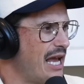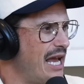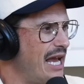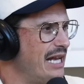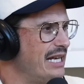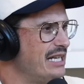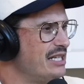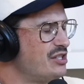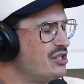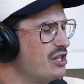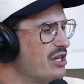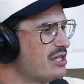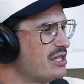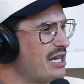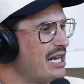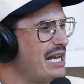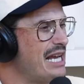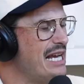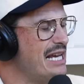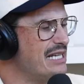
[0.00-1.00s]
and he's
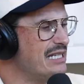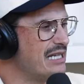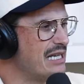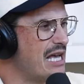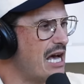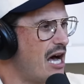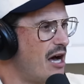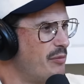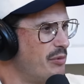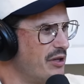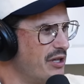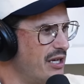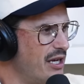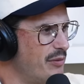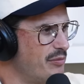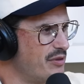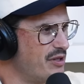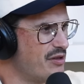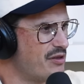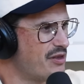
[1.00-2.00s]
just he's gobbling
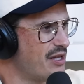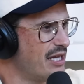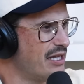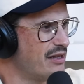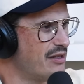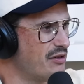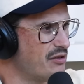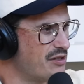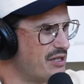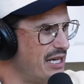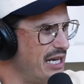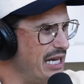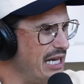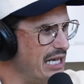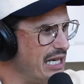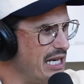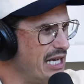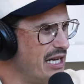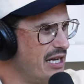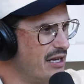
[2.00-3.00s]
up. You think there's
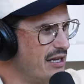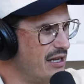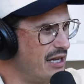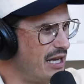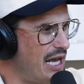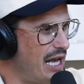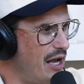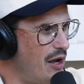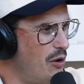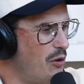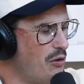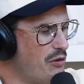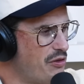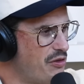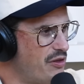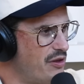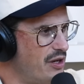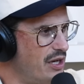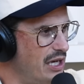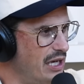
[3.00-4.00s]
any
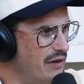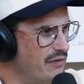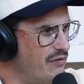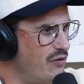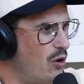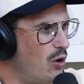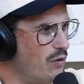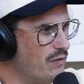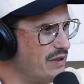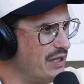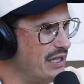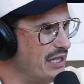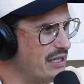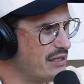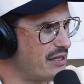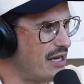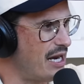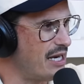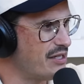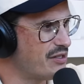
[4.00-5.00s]
health involved in
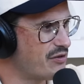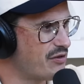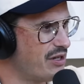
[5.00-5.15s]
this ice